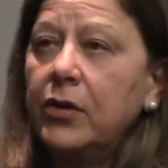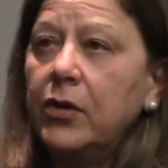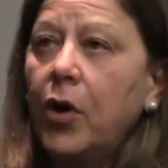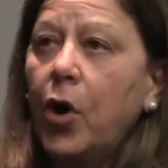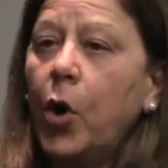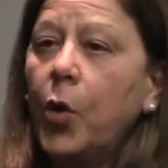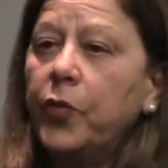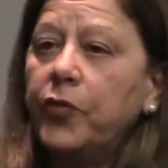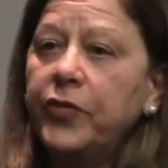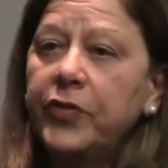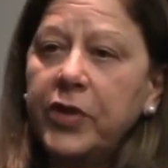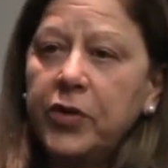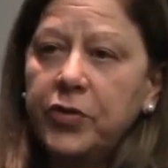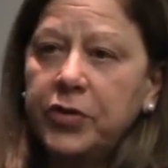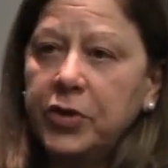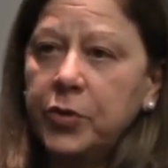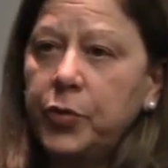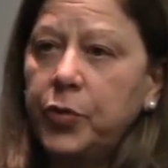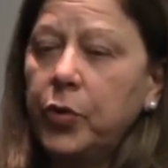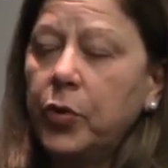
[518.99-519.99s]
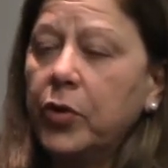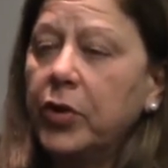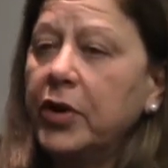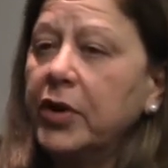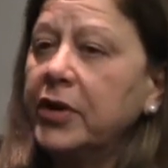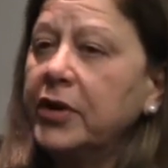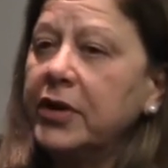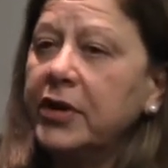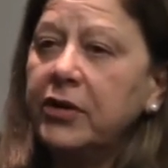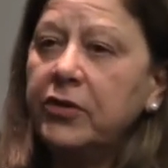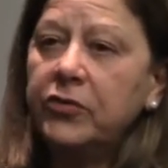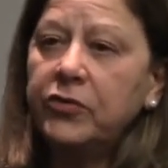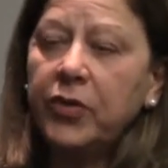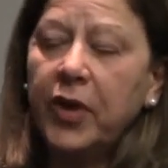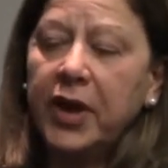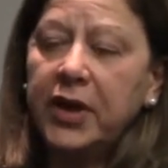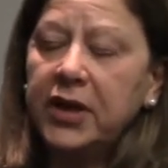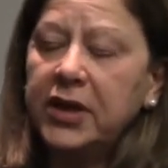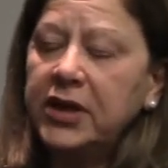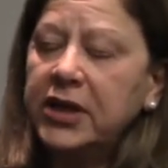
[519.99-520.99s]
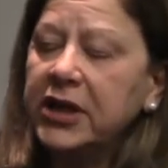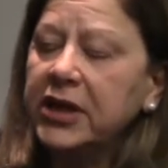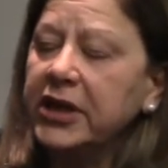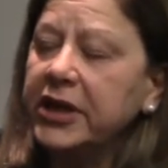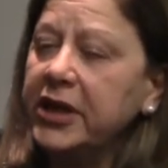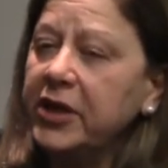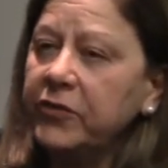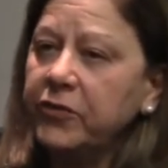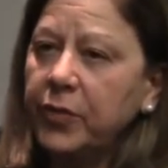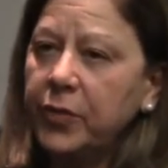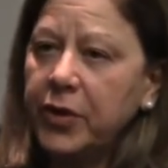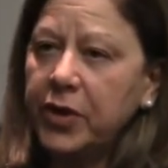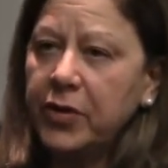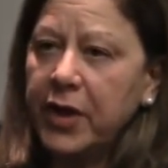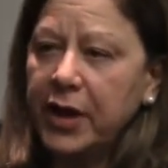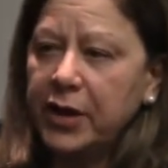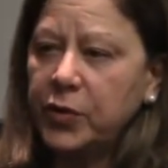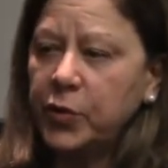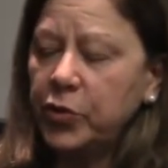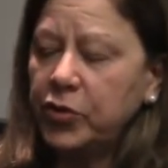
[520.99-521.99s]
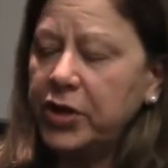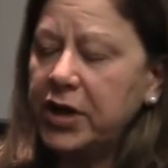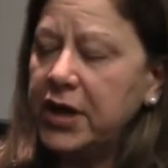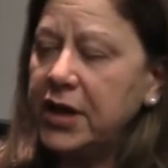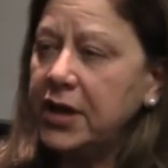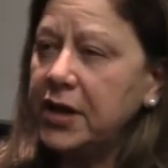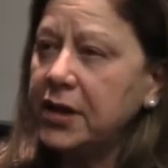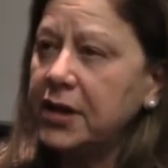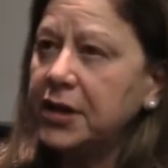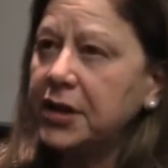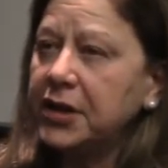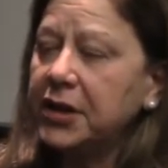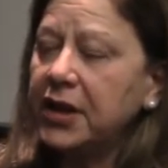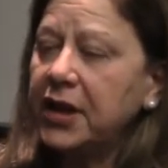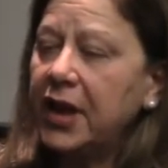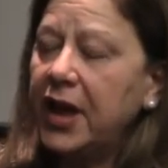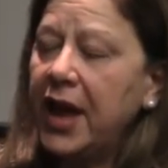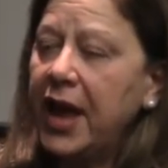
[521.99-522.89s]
hope for their support, try to glean from their expertise.